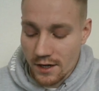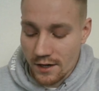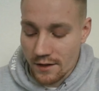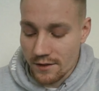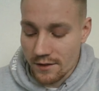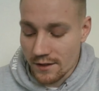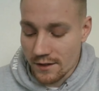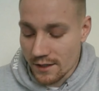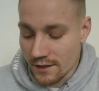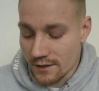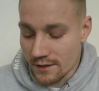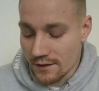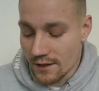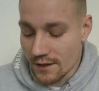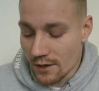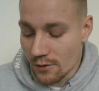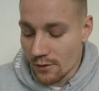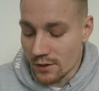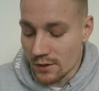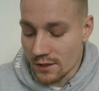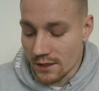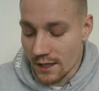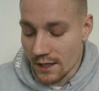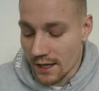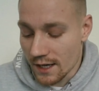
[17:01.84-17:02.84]
think they
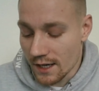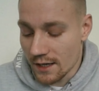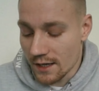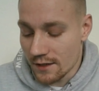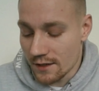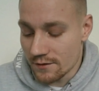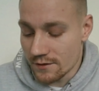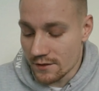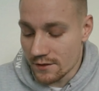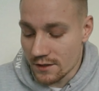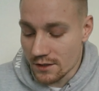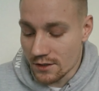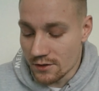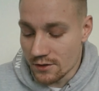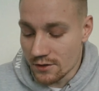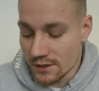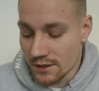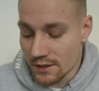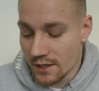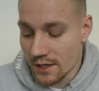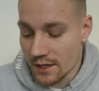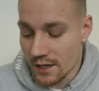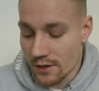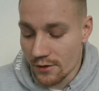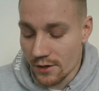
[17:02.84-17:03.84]
will have a
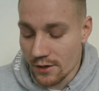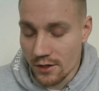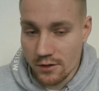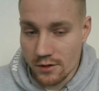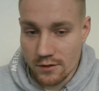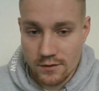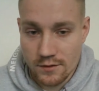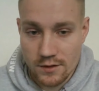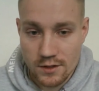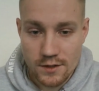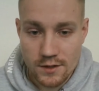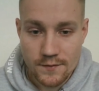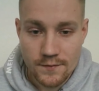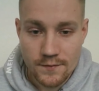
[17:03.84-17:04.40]
good carryover.